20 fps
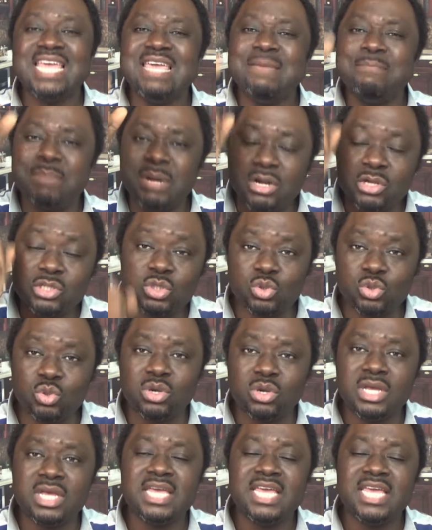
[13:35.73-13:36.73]
It belongs to
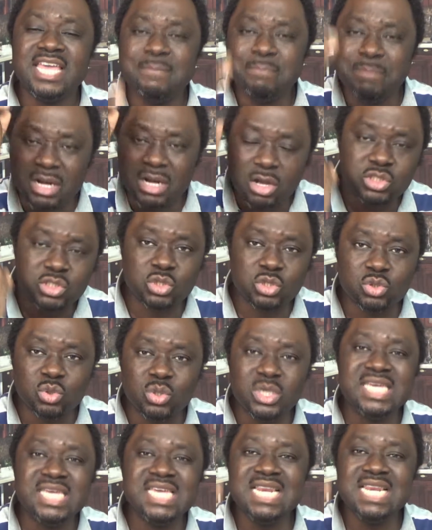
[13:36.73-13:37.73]
you. It belongs to
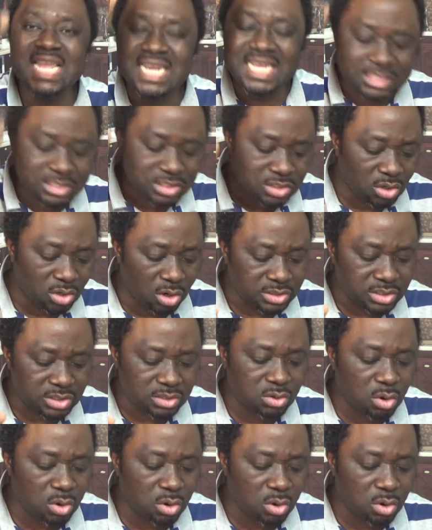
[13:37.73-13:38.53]
you. Healing is yours.